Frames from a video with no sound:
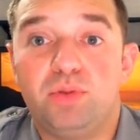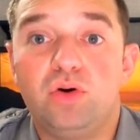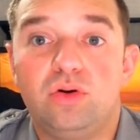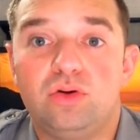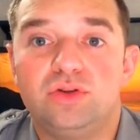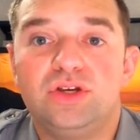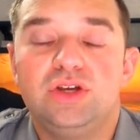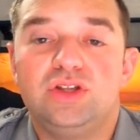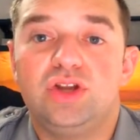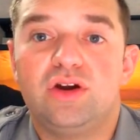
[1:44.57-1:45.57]
pulled
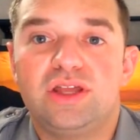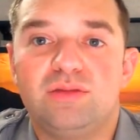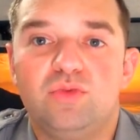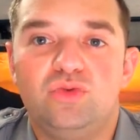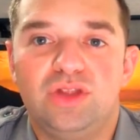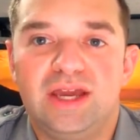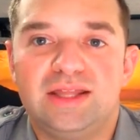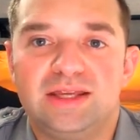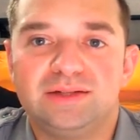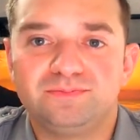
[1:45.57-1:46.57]
during the moon
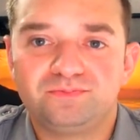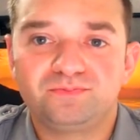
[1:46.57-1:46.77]
landing